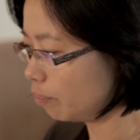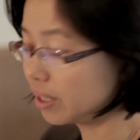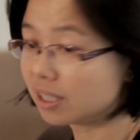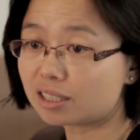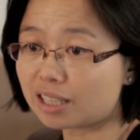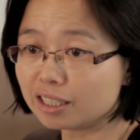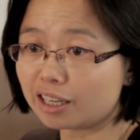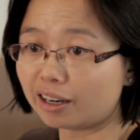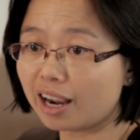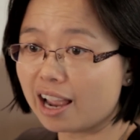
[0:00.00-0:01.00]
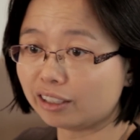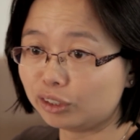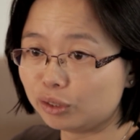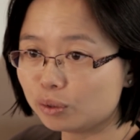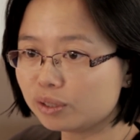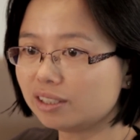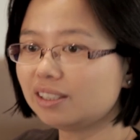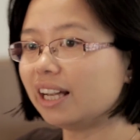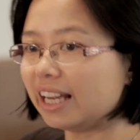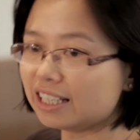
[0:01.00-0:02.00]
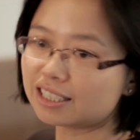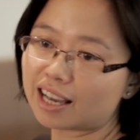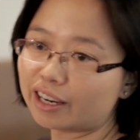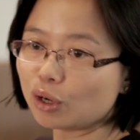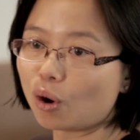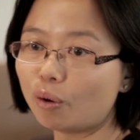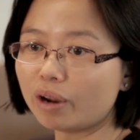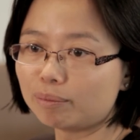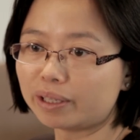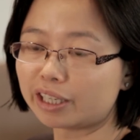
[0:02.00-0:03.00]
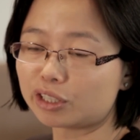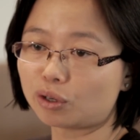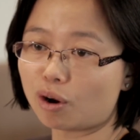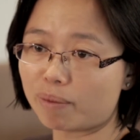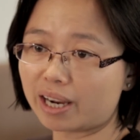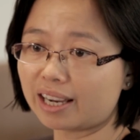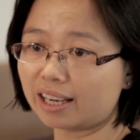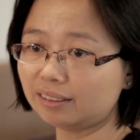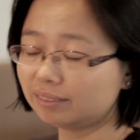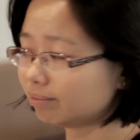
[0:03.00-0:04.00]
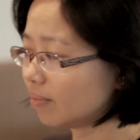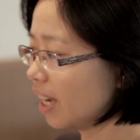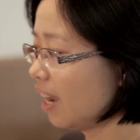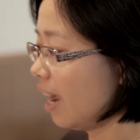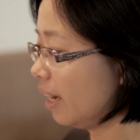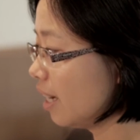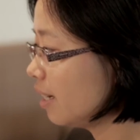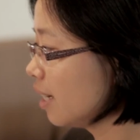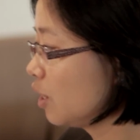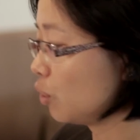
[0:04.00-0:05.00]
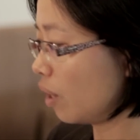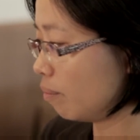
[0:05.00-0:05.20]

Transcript: business data and use it inside your own application or backend. In that case, you